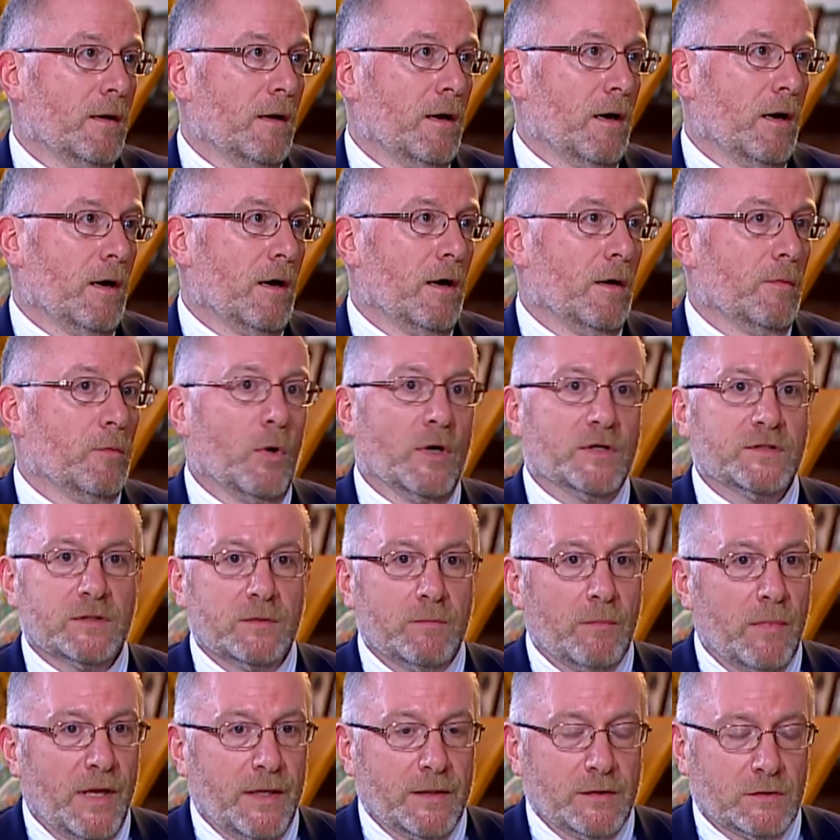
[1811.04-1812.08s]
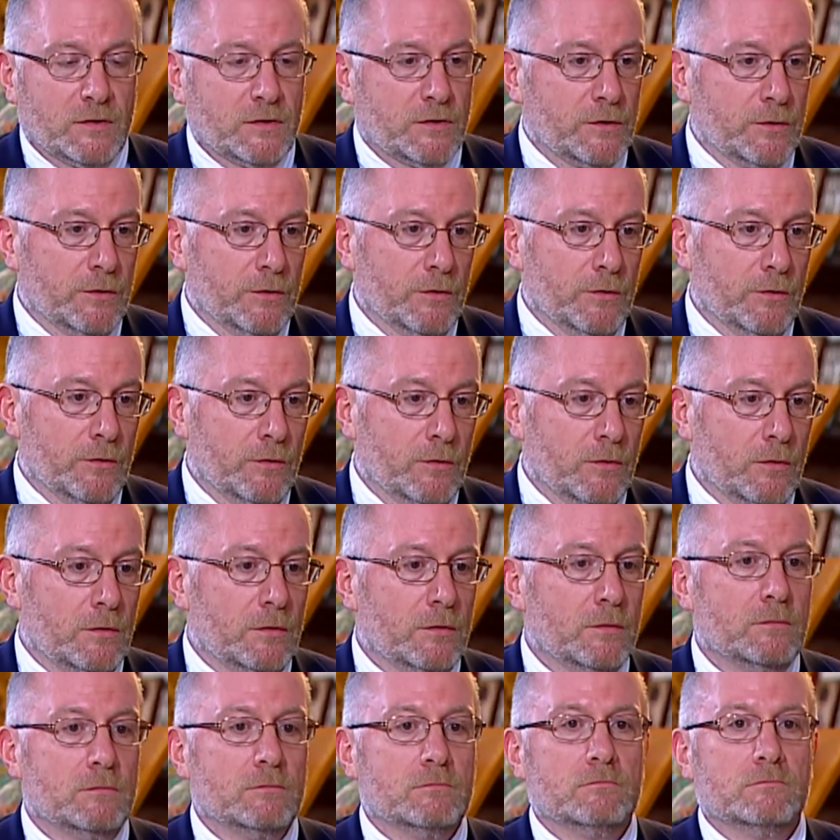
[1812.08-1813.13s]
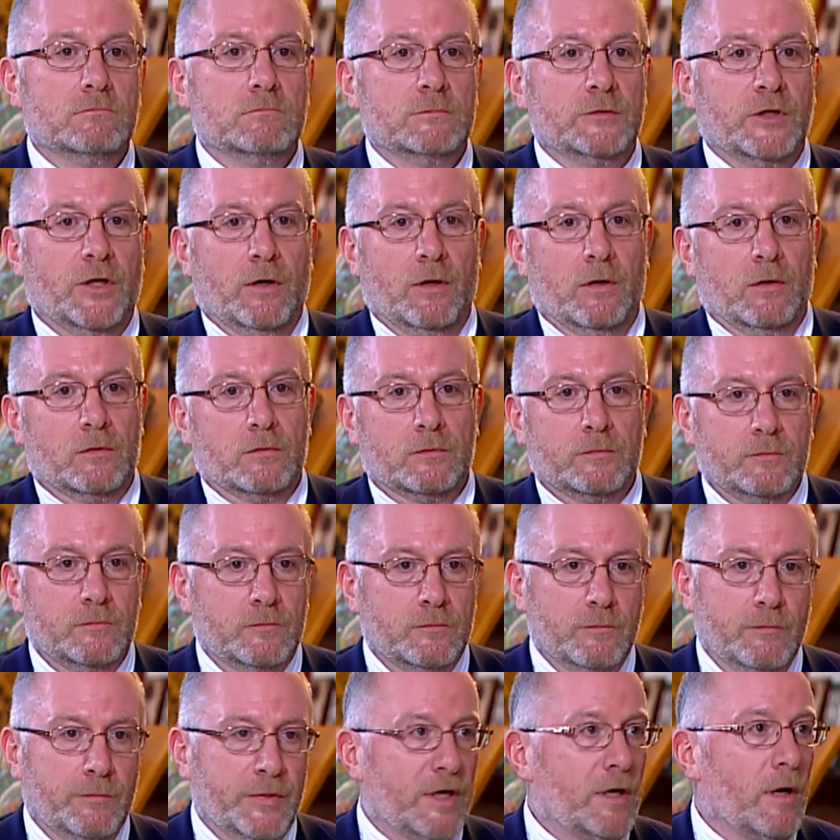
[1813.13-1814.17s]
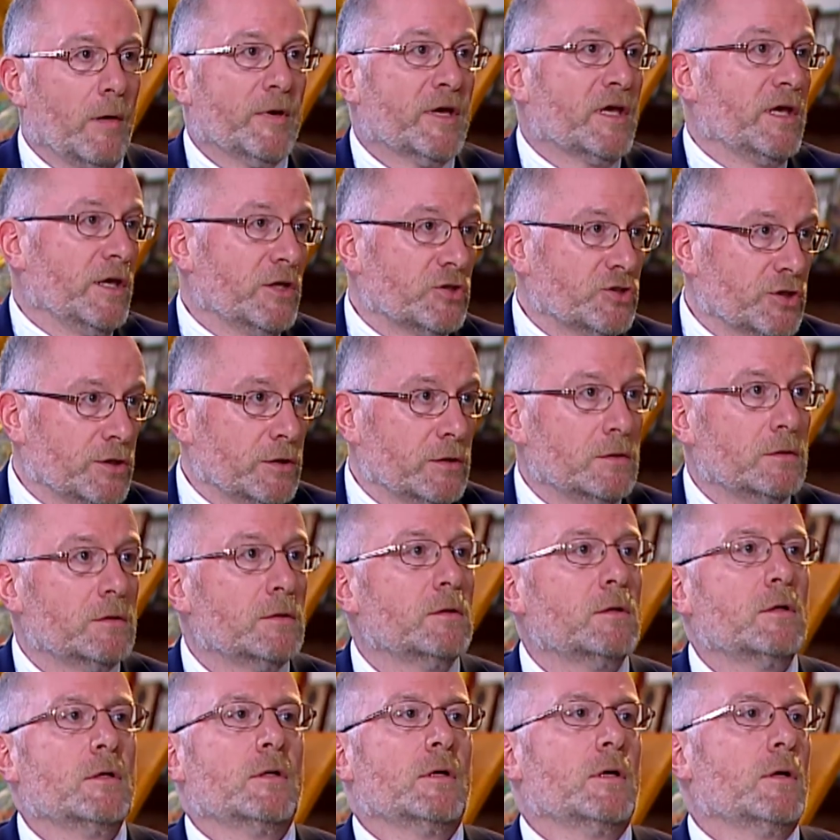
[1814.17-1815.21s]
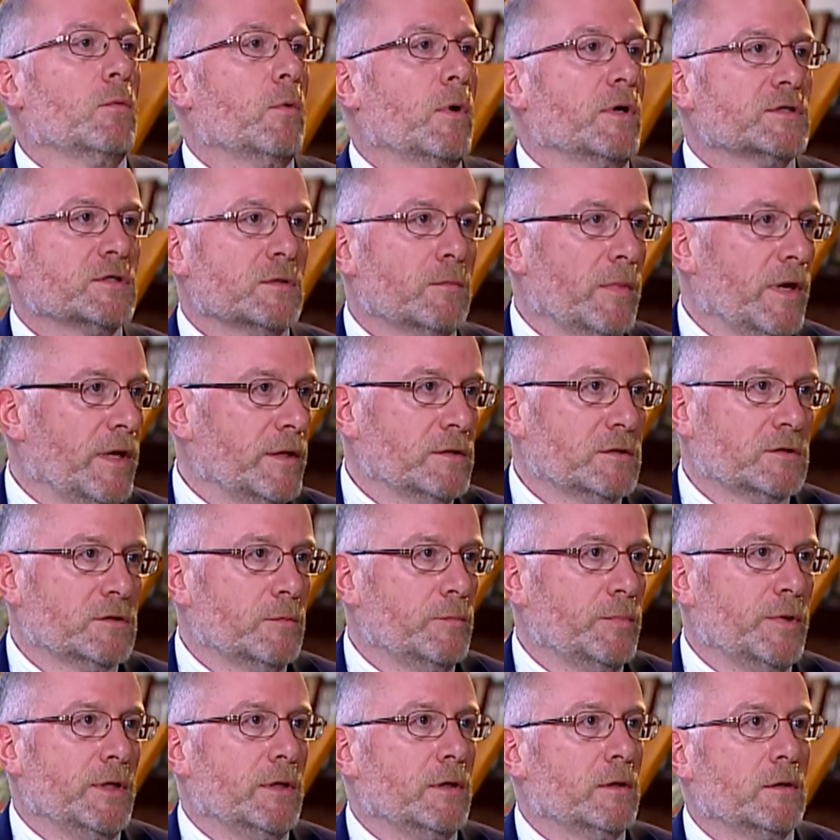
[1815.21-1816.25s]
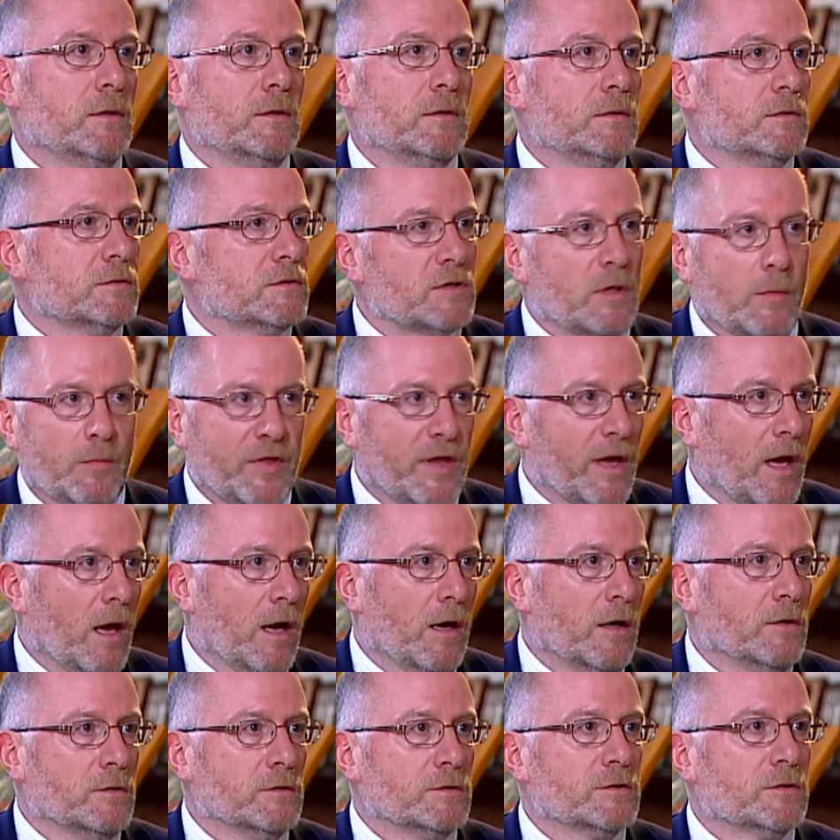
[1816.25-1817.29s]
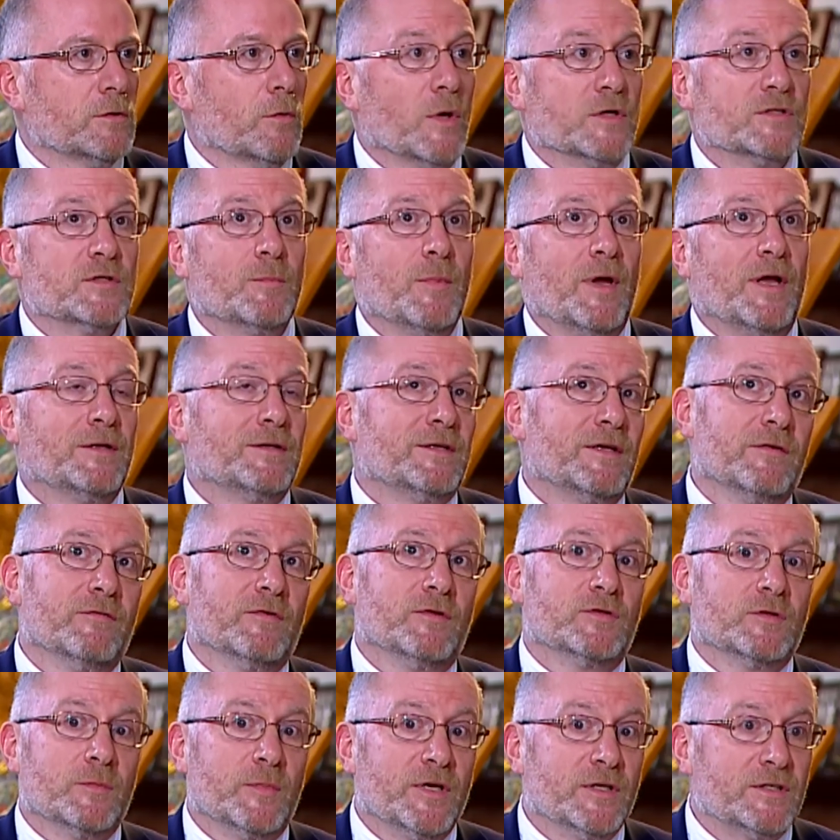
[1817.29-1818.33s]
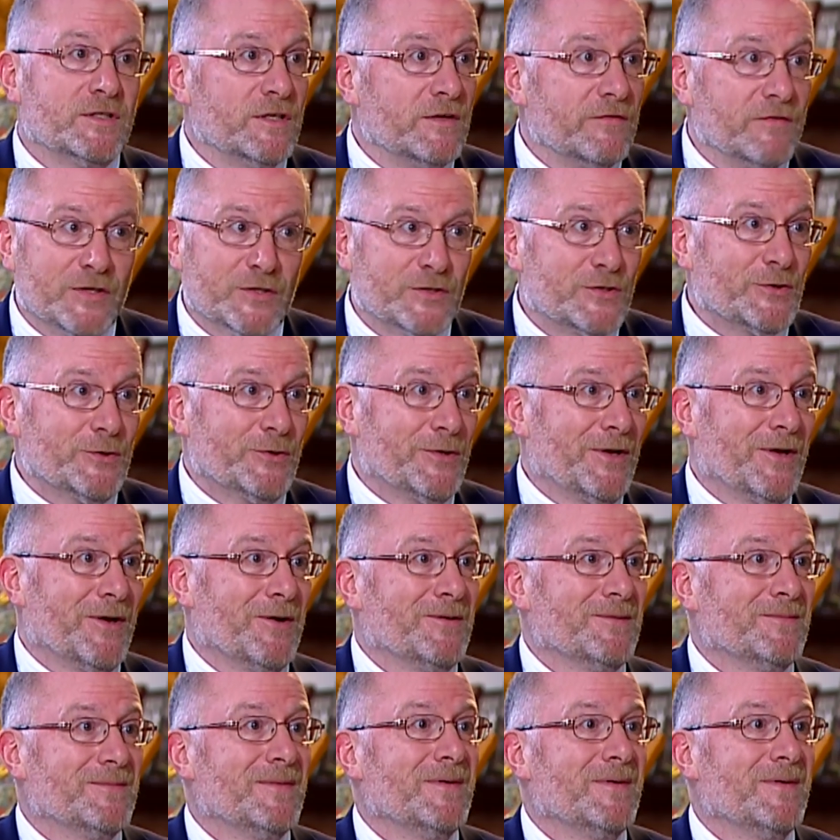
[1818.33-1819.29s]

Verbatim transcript: Uh, it wasn't meant to, you know, become a kitchen. It wasn't meant to be something else. It wasn't meant even to be a T V studio.